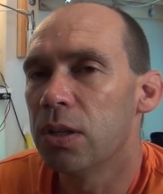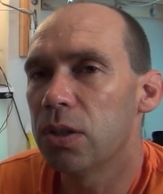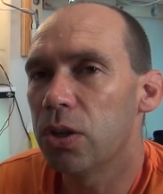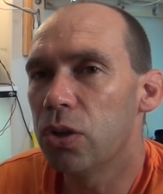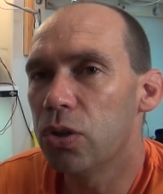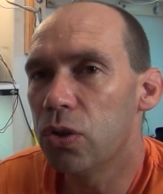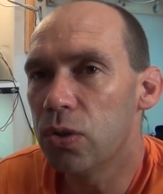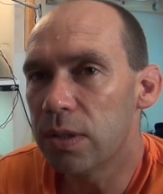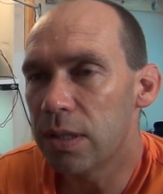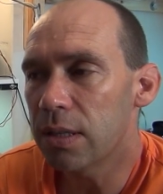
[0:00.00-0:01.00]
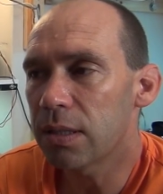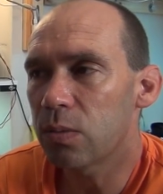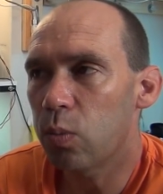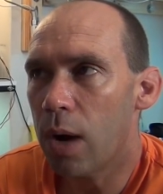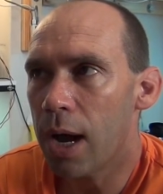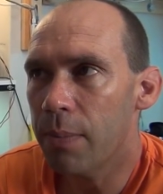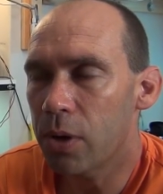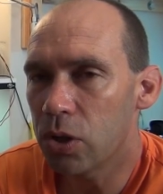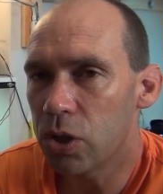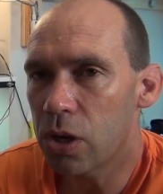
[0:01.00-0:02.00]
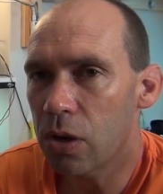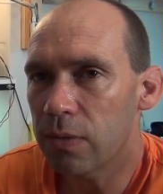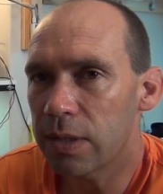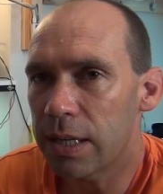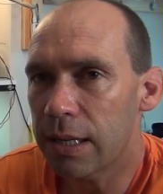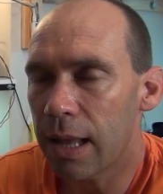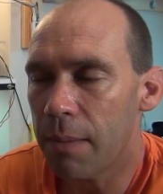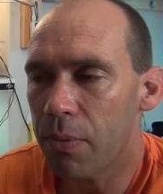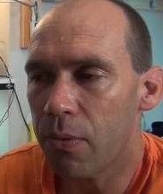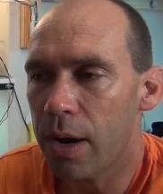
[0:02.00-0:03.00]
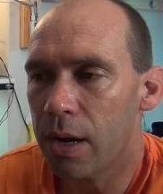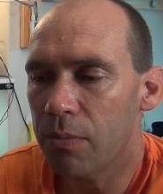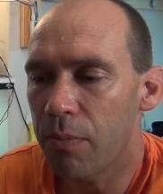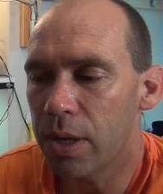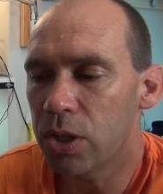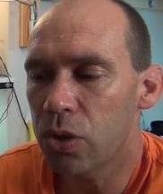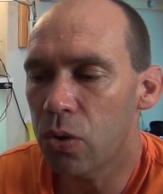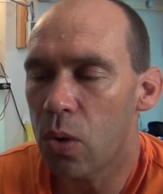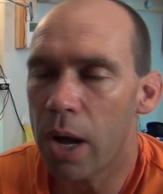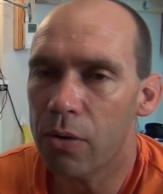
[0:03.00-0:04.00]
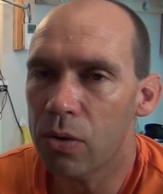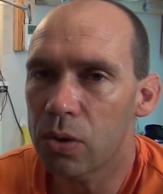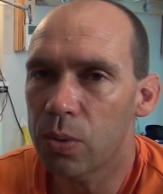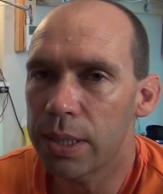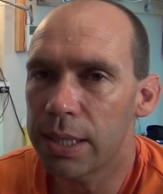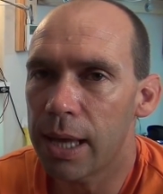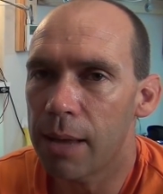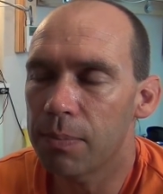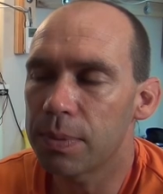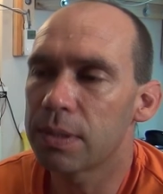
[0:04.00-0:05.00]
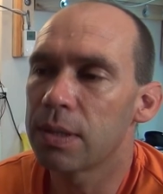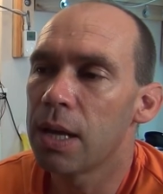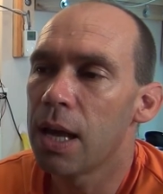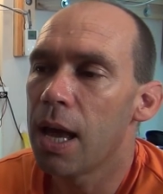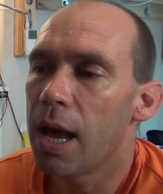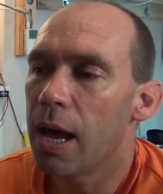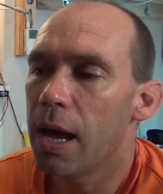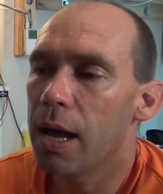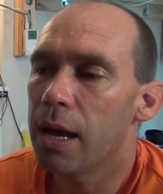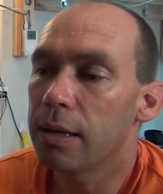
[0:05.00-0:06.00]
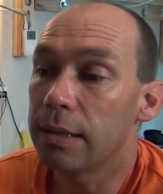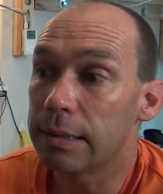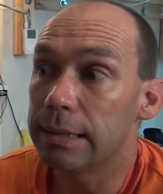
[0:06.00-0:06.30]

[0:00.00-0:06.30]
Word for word: So you'd use this, why? Because you can obviously clamp around, measure your 120 amps uh,